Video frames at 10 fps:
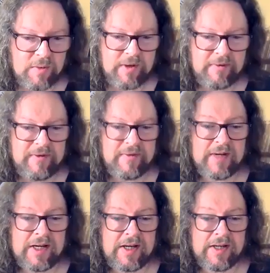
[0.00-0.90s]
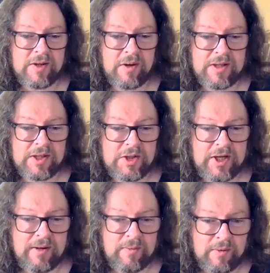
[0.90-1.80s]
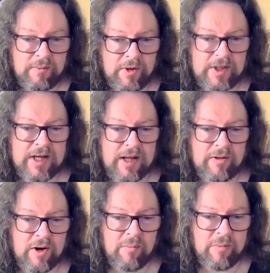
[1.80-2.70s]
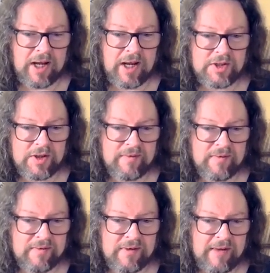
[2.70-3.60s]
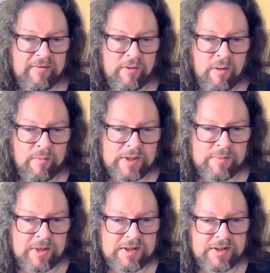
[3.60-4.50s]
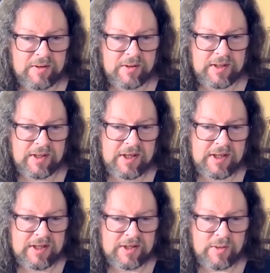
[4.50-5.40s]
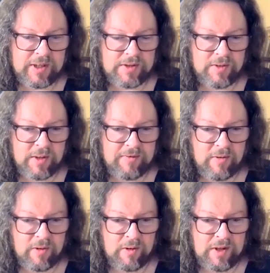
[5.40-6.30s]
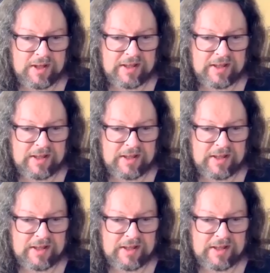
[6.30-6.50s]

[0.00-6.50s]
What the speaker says: We're 15 years old this year, and we're putting together a compilation of everyone we speak to in 2024.